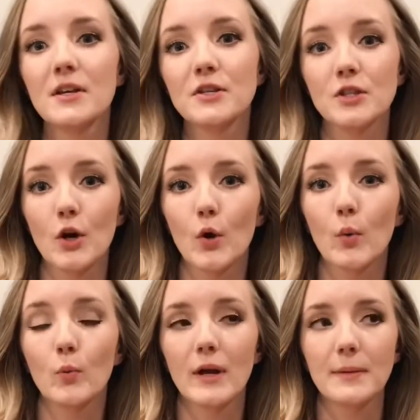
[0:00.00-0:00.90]
So
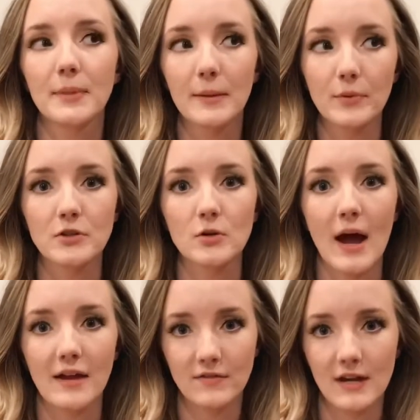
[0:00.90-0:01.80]
when people do
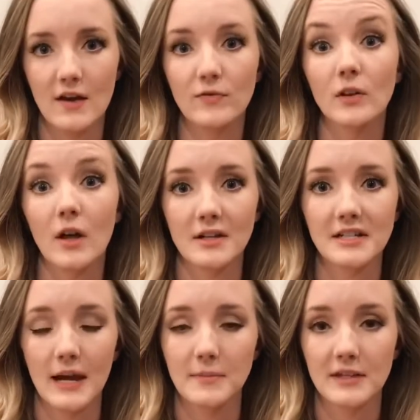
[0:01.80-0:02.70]
IVF, a lot of
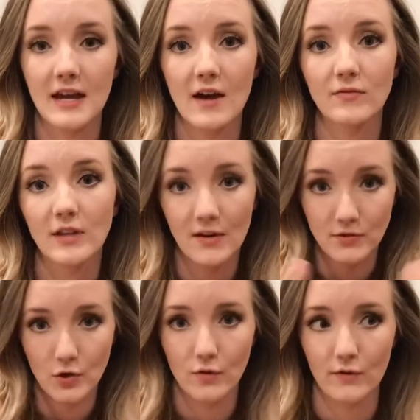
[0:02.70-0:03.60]
times they have
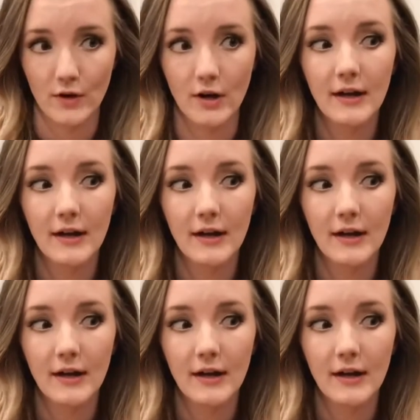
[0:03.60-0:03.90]
leftover